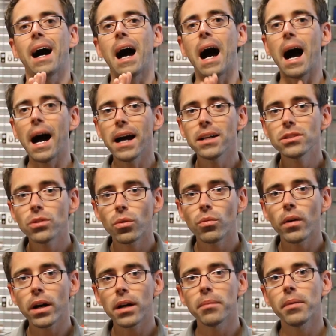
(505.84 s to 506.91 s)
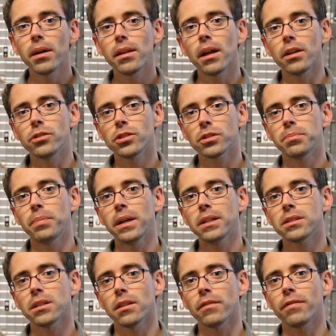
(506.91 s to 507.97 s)
I don't recommend that, just
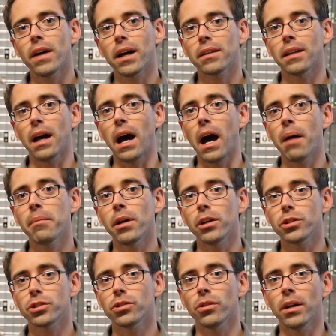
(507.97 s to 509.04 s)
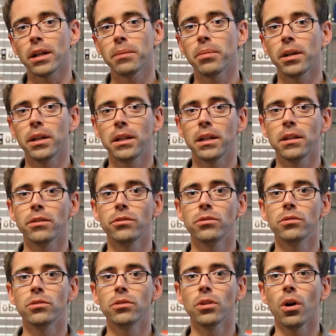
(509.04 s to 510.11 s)
based on the fact that I'm not sure anybody
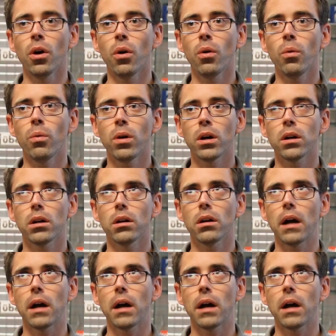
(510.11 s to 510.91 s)
can know